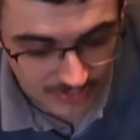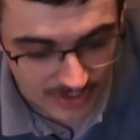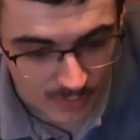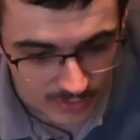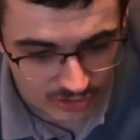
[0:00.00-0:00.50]
if
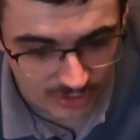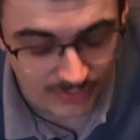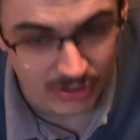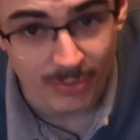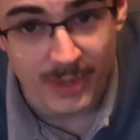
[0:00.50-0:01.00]
they wanted
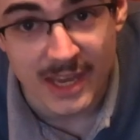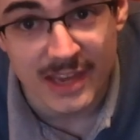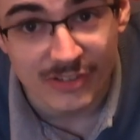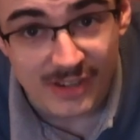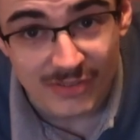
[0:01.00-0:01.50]
something to be
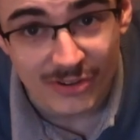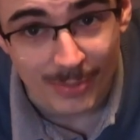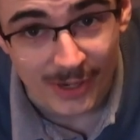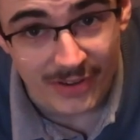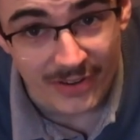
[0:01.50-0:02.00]
easily
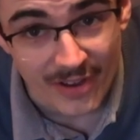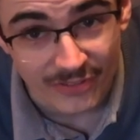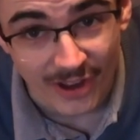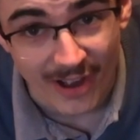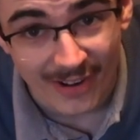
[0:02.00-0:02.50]
visible in the
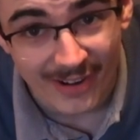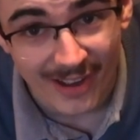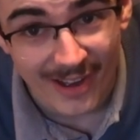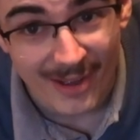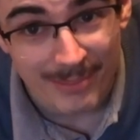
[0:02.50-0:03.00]

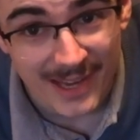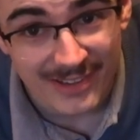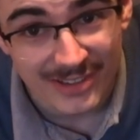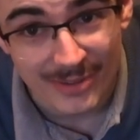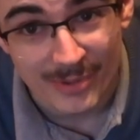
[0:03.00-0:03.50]
dark,
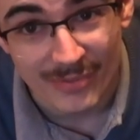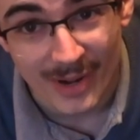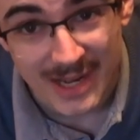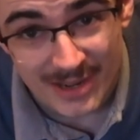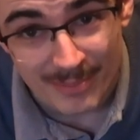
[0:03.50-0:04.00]
painted them with
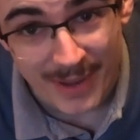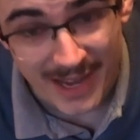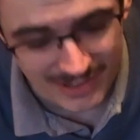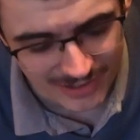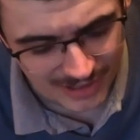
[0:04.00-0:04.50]
radium
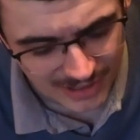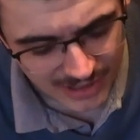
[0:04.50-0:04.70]
paint,